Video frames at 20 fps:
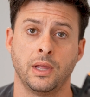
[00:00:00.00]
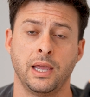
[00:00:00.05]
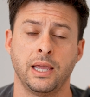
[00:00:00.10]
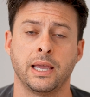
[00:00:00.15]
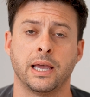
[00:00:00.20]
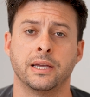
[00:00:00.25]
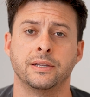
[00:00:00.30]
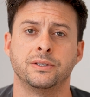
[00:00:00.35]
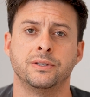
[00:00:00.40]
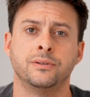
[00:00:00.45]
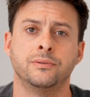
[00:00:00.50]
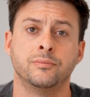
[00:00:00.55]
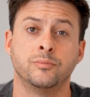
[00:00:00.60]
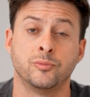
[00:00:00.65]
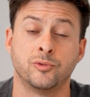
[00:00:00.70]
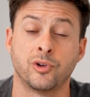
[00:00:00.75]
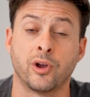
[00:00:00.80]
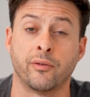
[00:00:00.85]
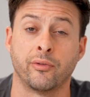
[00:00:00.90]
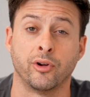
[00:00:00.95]
Hey guys,
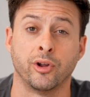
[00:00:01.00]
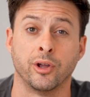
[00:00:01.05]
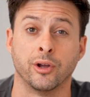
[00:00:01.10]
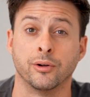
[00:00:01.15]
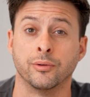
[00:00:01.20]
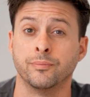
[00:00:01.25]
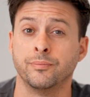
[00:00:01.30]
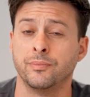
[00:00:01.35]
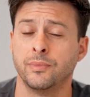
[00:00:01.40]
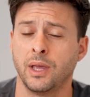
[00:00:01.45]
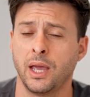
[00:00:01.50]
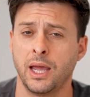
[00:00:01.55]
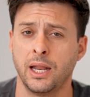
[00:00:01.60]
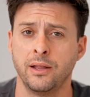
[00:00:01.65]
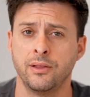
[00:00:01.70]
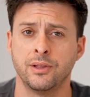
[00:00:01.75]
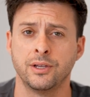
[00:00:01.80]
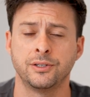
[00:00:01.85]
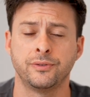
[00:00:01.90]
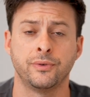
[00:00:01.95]
Trevor here.
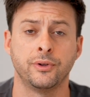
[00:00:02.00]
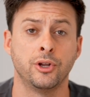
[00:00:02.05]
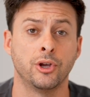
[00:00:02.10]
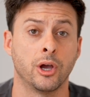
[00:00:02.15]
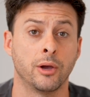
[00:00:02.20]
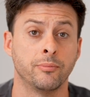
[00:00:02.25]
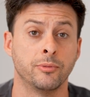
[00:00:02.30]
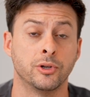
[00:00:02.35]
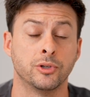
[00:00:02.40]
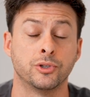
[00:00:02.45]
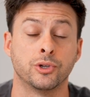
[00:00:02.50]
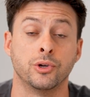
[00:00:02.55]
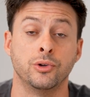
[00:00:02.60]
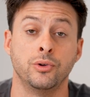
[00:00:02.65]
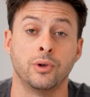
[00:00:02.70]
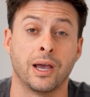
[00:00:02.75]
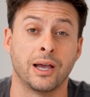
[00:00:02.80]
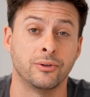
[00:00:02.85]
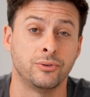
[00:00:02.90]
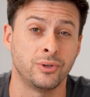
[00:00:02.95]
And in this video, I'm going to show
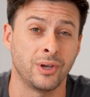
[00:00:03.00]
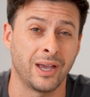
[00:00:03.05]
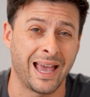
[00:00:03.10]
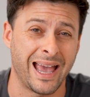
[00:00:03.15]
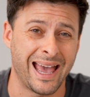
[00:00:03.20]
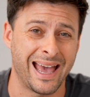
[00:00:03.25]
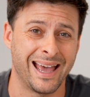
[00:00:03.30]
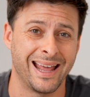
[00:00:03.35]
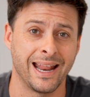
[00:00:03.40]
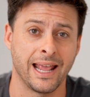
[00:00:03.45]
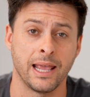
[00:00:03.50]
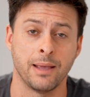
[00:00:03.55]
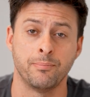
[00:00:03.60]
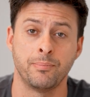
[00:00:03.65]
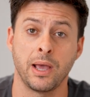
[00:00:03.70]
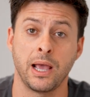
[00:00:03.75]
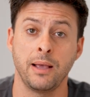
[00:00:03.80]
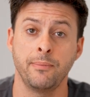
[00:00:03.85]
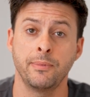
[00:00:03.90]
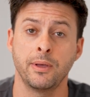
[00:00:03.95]
you how to add a
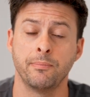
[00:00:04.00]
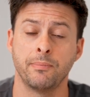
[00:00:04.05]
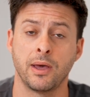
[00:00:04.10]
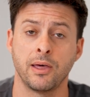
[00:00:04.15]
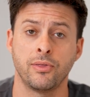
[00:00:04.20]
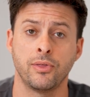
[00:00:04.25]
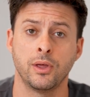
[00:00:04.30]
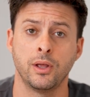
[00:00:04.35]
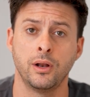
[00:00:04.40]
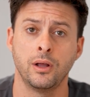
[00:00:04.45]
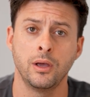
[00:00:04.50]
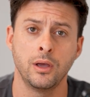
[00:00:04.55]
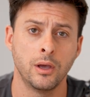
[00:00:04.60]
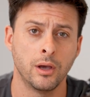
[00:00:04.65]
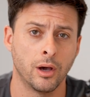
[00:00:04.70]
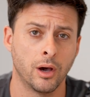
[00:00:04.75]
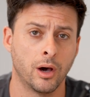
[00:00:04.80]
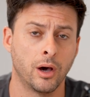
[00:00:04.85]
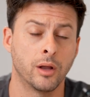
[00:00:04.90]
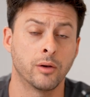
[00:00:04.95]
payment method
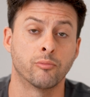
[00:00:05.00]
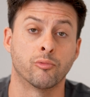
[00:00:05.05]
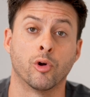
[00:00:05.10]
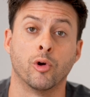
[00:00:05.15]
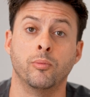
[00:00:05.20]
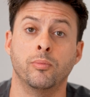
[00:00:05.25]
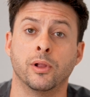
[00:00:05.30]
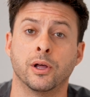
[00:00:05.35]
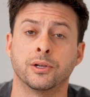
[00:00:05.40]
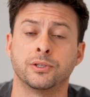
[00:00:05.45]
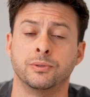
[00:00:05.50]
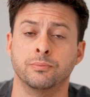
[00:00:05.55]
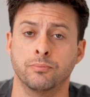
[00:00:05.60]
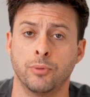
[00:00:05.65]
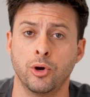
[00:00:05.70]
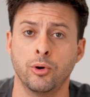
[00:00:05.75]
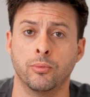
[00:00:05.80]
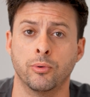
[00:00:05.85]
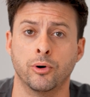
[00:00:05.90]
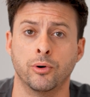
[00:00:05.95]
on Roblox
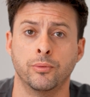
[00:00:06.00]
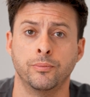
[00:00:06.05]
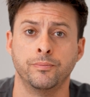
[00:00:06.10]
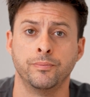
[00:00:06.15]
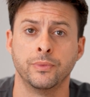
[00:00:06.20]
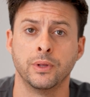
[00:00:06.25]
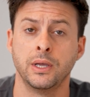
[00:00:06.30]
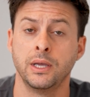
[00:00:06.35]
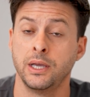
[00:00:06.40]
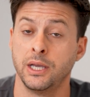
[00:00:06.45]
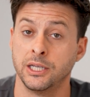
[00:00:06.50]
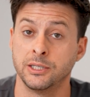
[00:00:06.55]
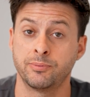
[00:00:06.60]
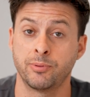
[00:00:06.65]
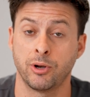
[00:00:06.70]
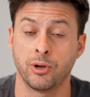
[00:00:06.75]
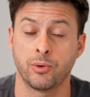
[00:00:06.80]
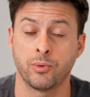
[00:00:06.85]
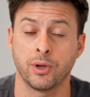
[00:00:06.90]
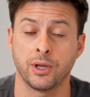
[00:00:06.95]
mobile. It's
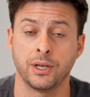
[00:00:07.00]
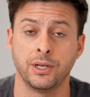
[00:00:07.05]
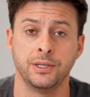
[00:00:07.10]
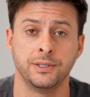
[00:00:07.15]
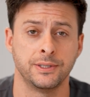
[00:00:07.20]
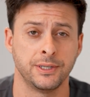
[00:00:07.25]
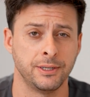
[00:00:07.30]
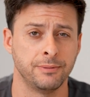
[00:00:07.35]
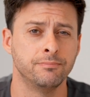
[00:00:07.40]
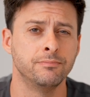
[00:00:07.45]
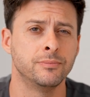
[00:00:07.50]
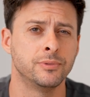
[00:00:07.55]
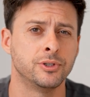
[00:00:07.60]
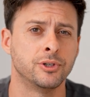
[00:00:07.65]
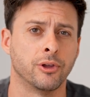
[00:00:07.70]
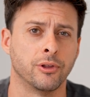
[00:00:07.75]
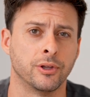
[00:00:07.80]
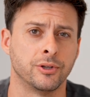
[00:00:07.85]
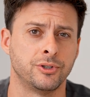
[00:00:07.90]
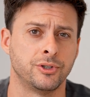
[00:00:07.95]
pretty quick and easy,
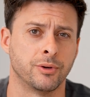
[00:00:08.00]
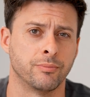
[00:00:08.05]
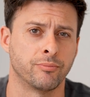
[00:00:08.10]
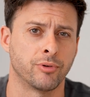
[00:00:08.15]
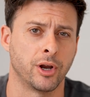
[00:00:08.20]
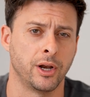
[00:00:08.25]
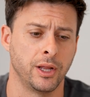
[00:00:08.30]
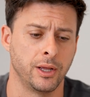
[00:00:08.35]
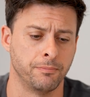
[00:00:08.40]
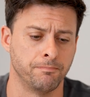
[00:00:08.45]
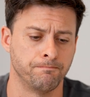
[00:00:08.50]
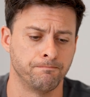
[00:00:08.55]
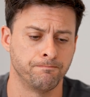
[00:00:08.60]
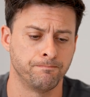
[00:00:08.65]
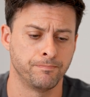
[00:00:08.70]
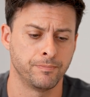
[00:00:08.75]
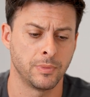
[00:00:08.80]
so let's jump right in.